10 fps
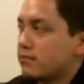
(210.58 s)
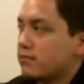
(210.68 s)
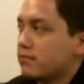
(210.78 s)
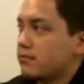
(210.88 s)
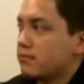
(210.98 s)

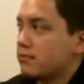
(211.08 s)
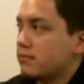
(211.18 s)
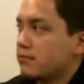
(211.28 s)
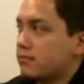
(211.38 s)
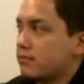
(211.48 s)

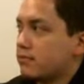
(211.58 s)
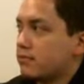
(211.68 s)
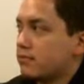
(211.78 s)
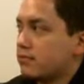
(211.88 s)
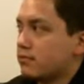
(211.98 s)

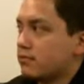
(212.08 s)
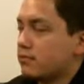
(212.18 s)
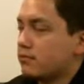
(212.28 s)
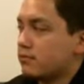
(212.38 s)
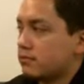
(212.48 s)

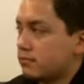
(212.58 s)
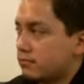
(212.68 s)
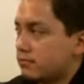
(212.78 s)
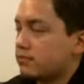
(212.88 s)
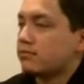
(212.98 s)

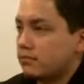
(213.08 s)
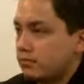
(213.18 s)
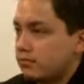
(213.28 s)
(silent)